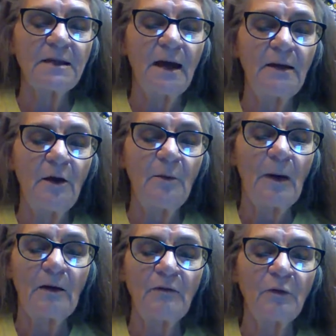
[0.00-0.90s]
I know
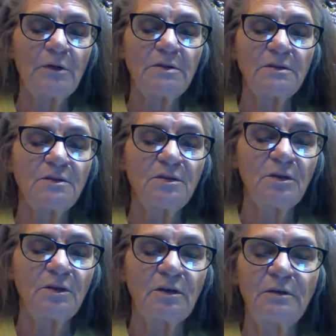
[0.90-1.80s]
my voice is
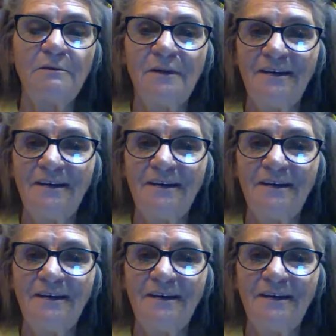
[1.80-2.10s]
good.